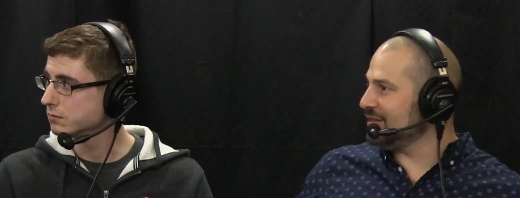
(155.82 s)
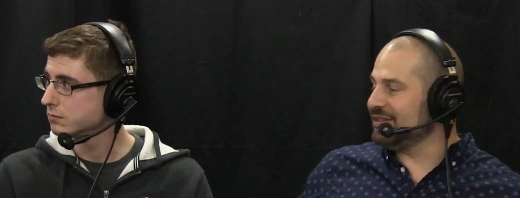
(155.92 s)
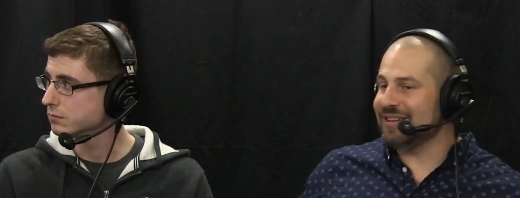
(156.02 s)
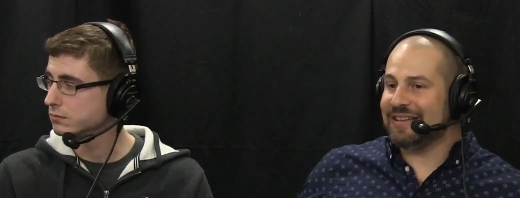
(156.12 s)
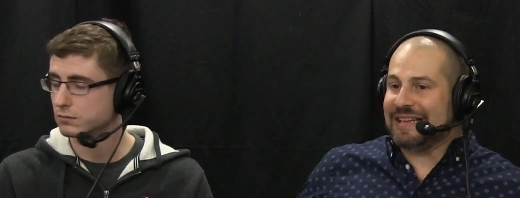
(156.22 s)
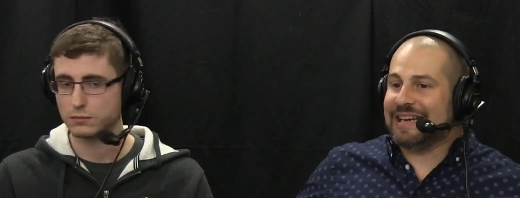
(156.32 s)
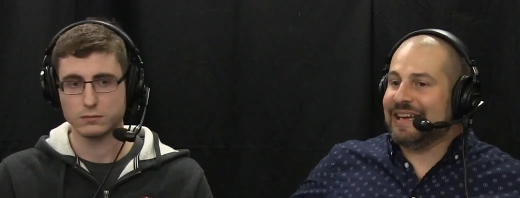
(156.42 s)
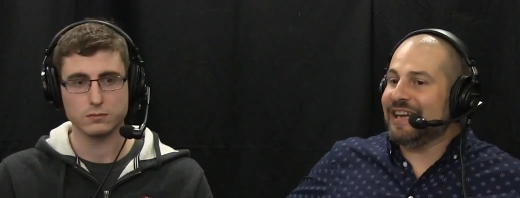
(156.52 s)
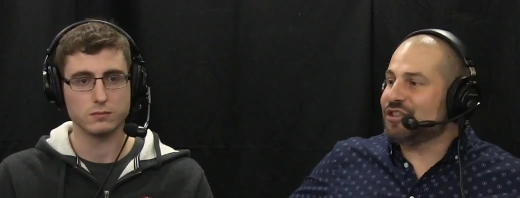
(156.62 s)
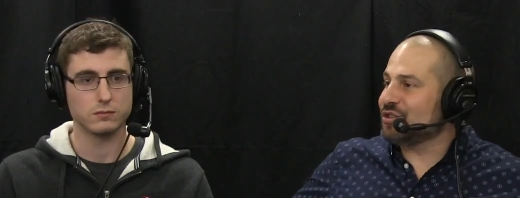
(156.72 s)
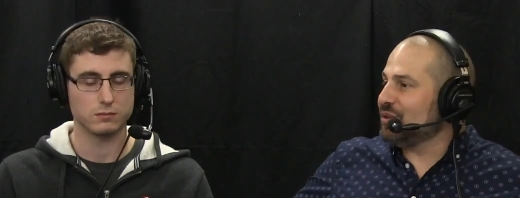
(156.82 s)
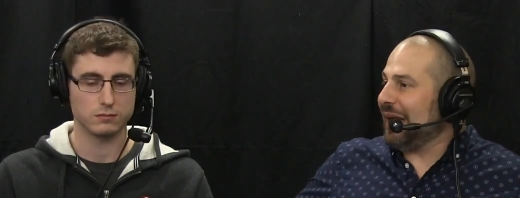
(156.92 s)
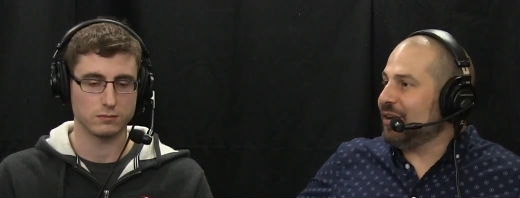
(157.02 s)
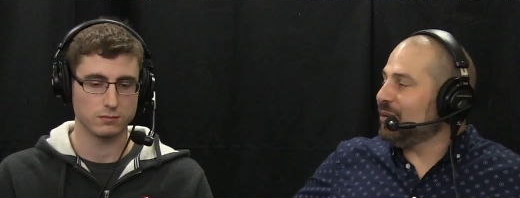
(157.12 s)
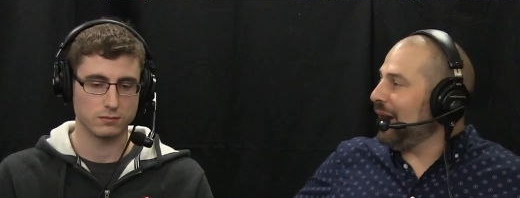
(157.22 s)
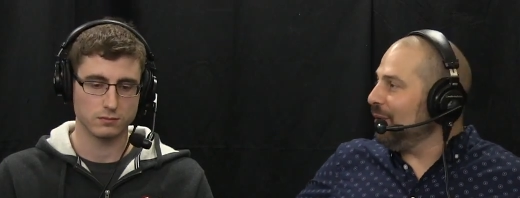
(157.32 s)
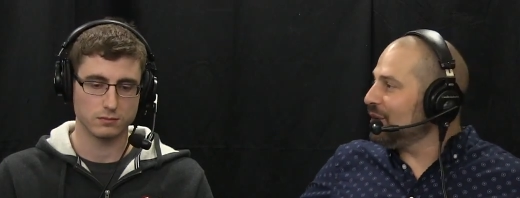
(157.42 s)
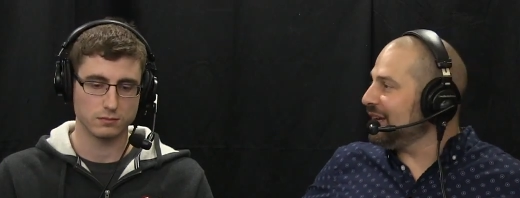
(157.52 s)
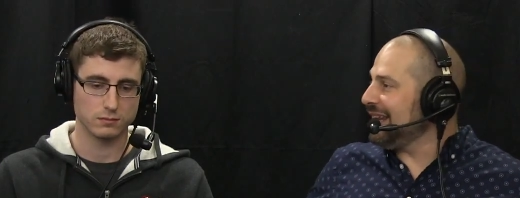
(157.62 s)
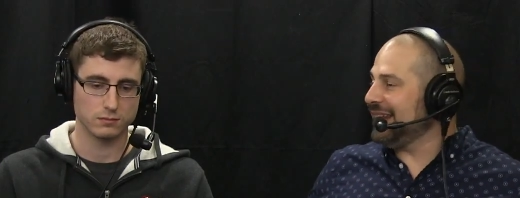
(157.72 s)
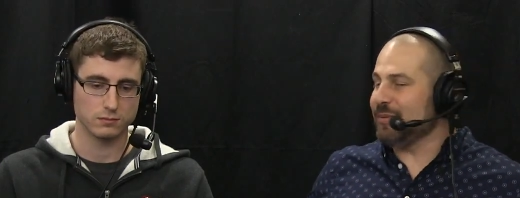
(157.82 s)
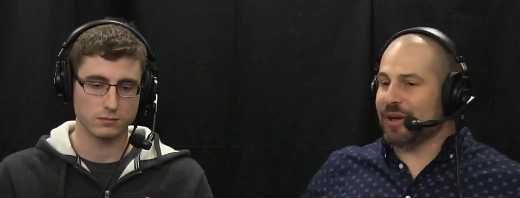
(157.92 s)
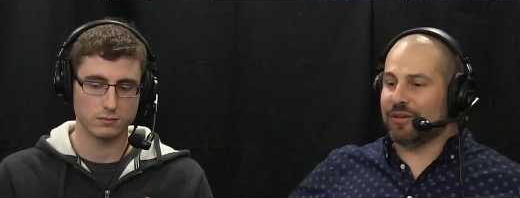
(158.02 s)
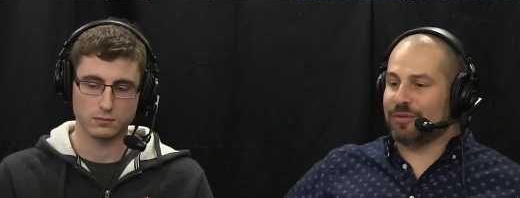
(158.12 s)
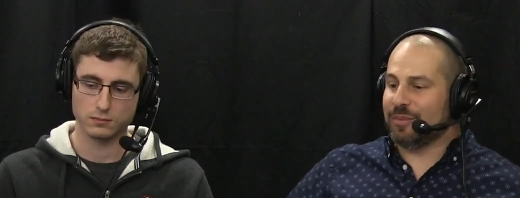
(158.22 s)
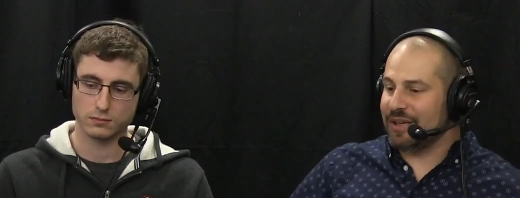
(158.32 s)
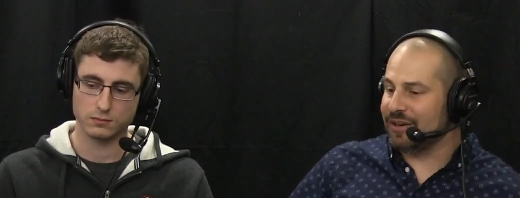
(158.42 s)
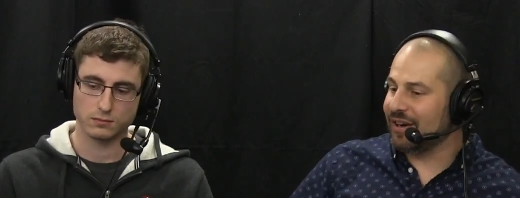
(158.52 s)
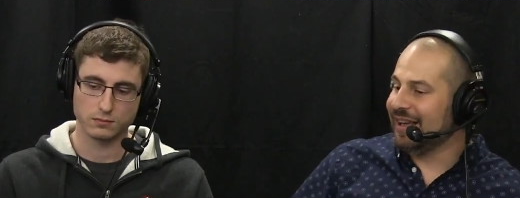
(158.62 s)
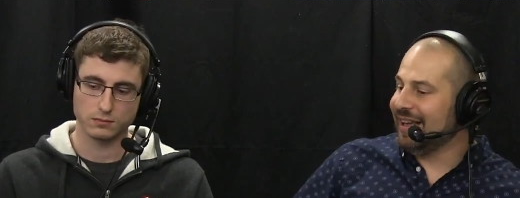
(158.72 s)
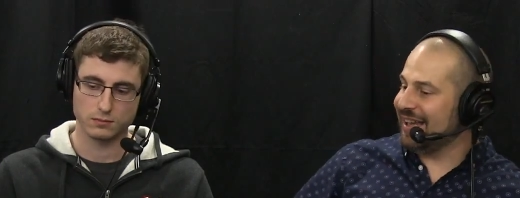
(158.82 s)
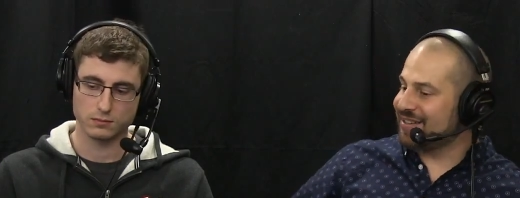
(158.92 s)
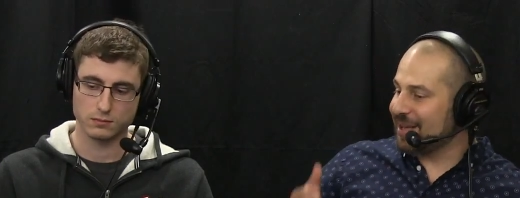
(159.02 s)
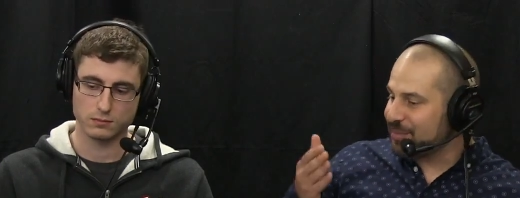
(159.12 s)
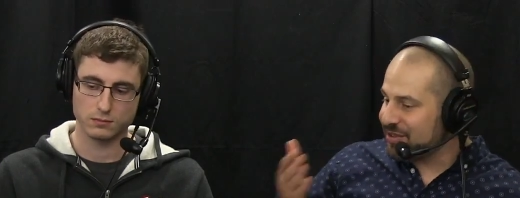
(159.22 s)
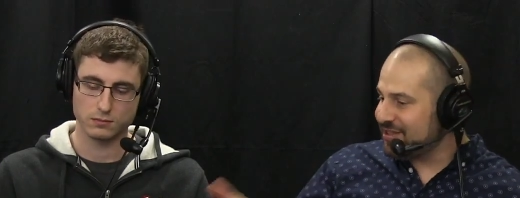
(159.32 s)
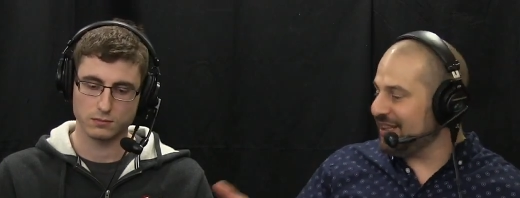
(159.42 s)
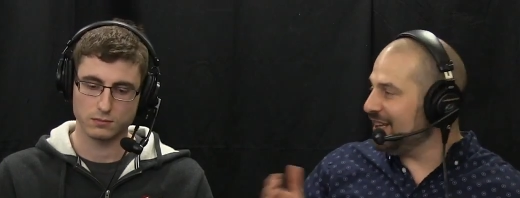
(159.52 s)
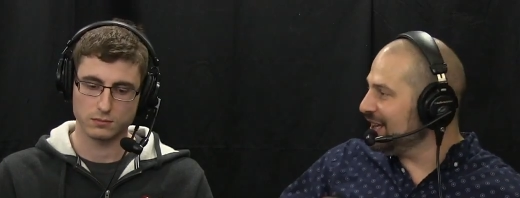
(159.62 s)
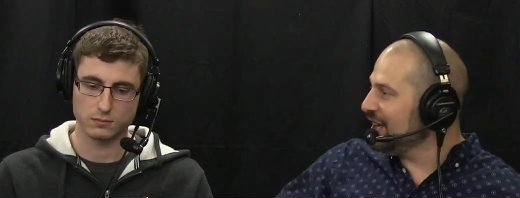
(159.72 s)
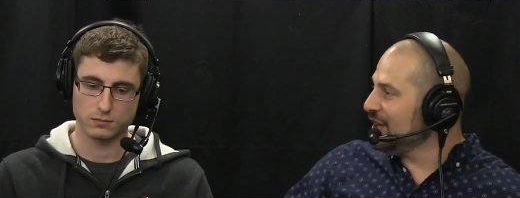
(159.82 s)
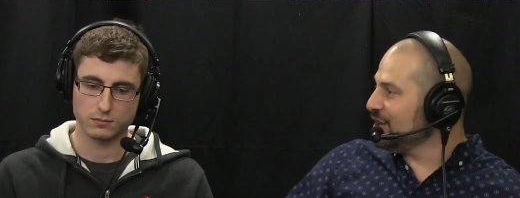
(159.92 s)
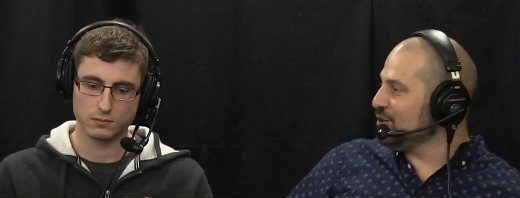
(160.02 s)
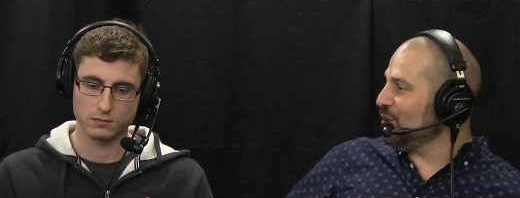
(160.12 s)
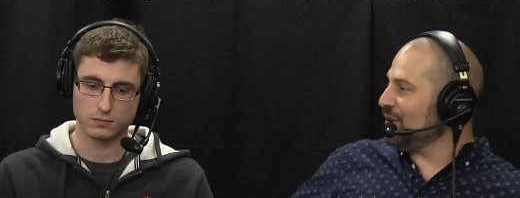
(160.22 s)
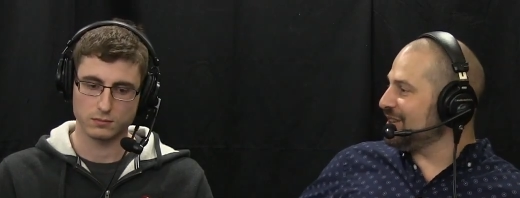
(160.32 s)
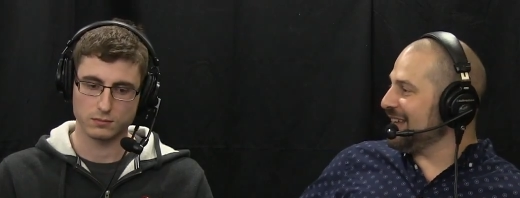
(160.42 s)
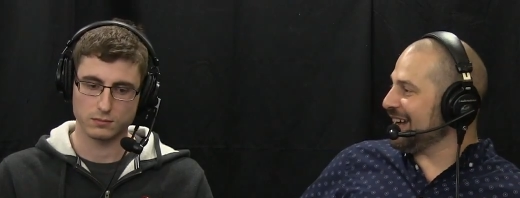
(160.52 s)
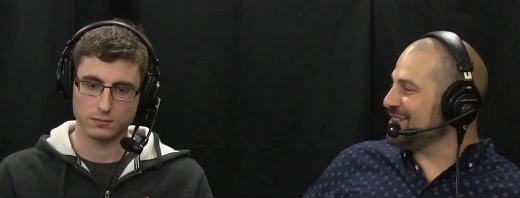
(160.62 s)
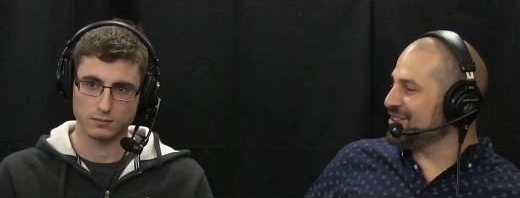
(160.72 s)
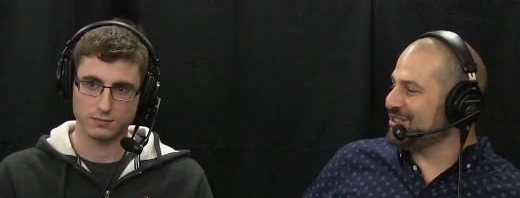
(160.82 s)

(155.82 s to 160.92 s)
Speaker 1: the, the night just, I don't know how it could get any better from here, except to see your technical